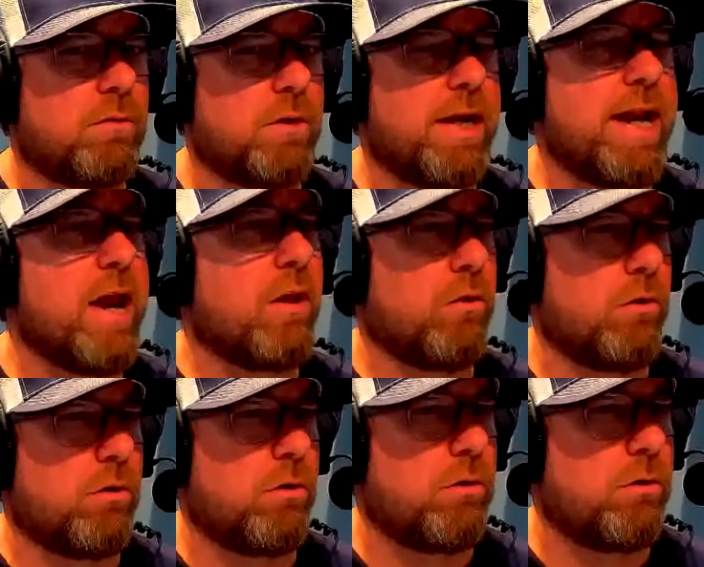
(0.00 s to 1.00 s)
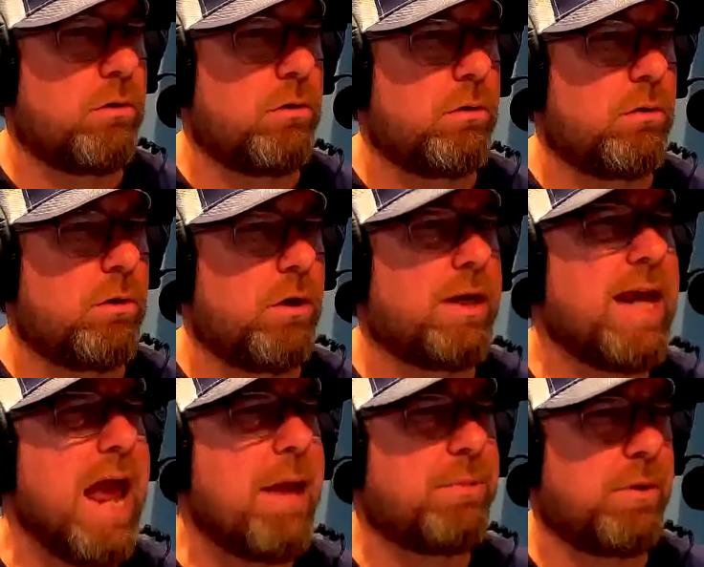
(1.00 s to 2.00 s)
an angler and a
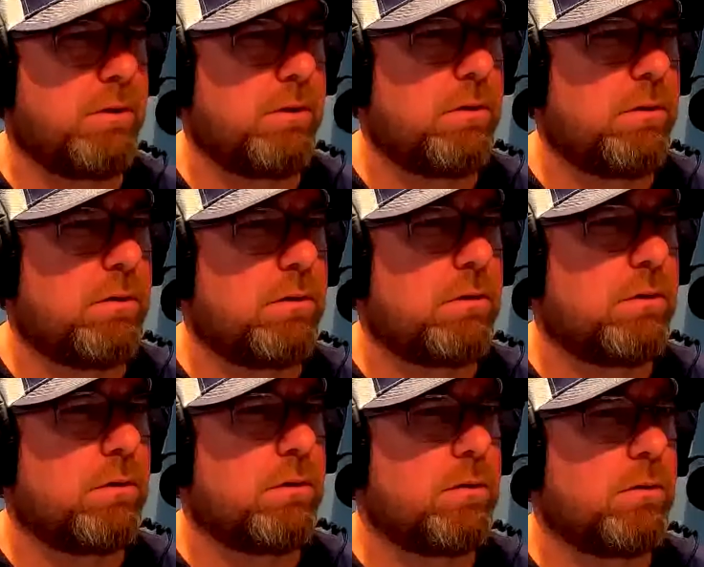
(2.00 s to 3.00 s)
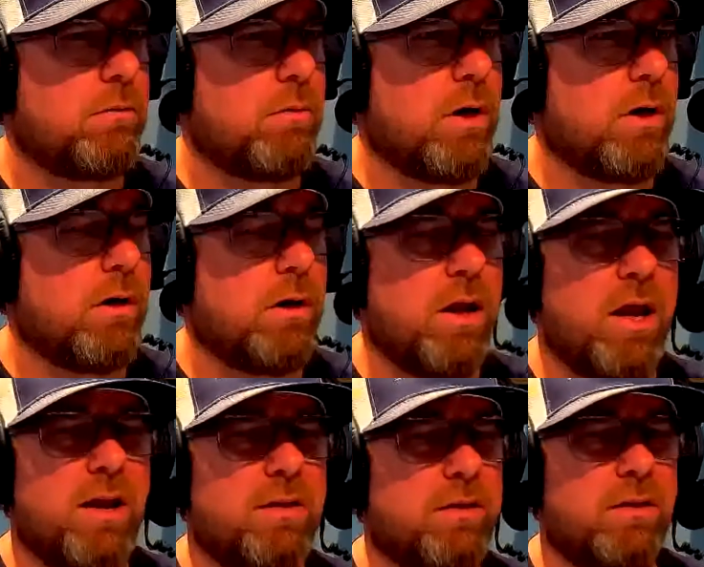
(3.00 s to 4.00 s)
captain, right?
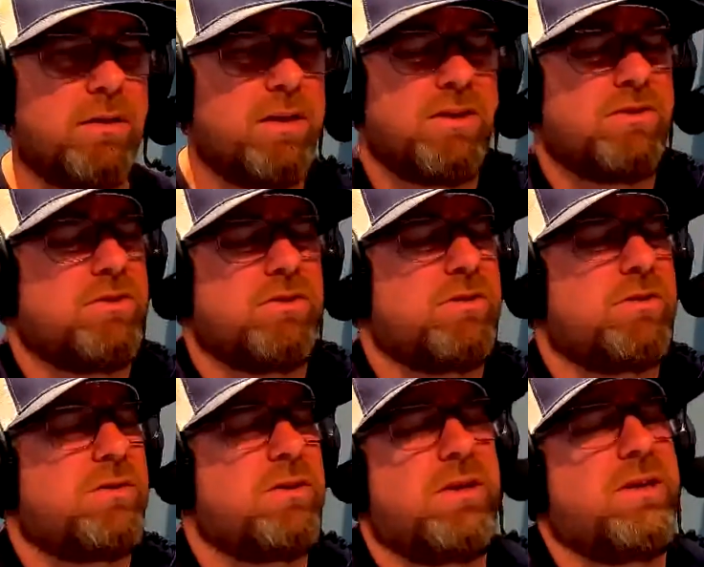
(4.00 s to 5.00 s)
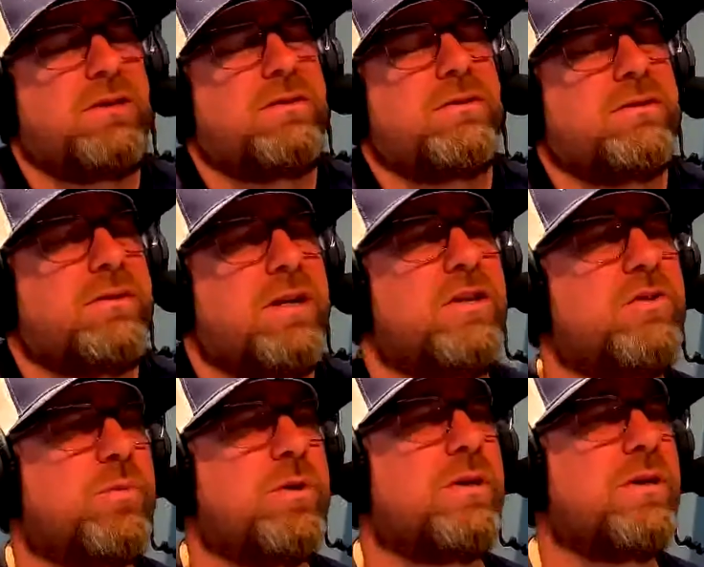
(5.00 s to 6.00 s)
And that's just, it just
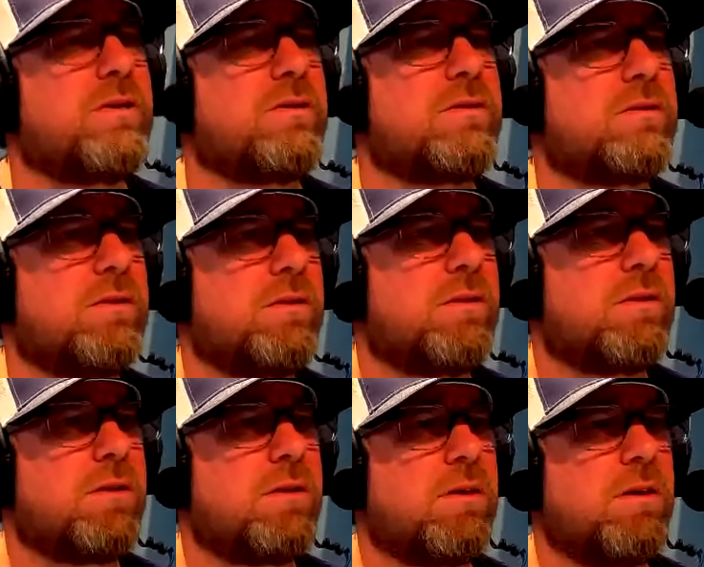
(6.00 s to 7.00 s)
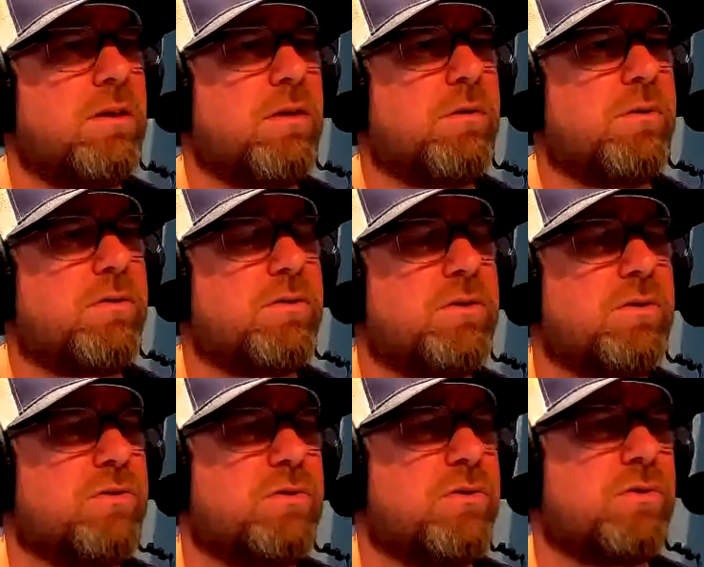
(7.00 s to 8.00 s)
is what it is.
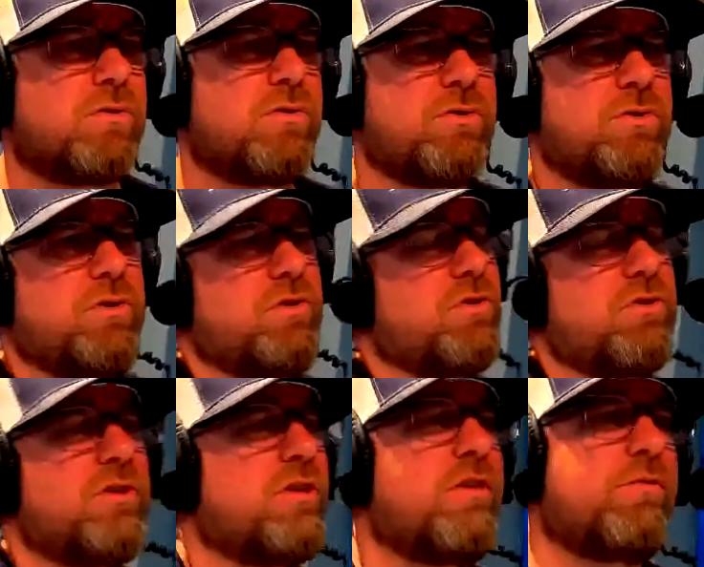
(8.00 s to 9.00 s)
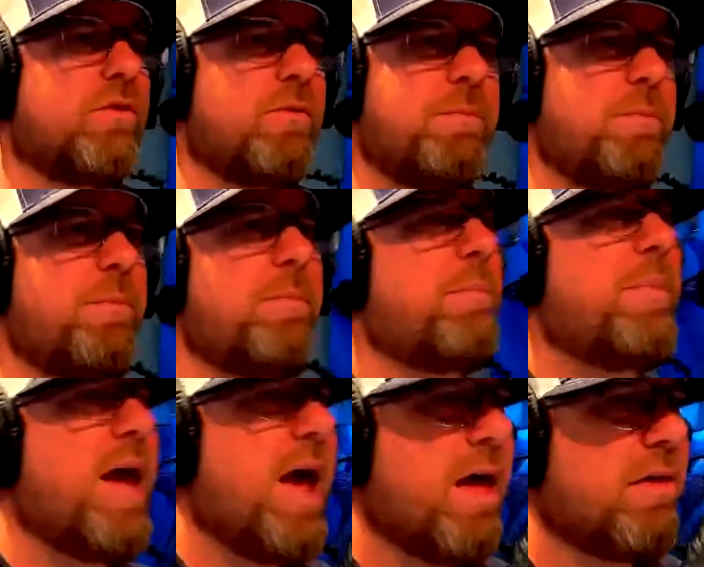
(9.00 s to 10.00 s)
There's just a different
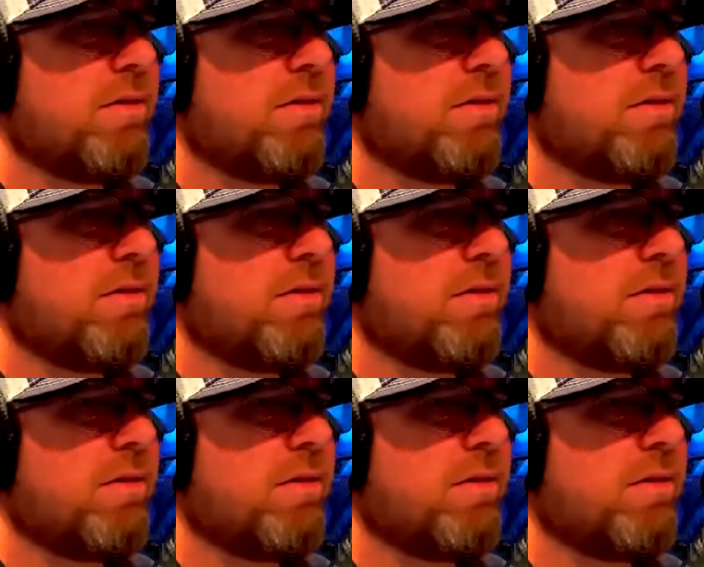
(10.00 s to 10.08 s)
path,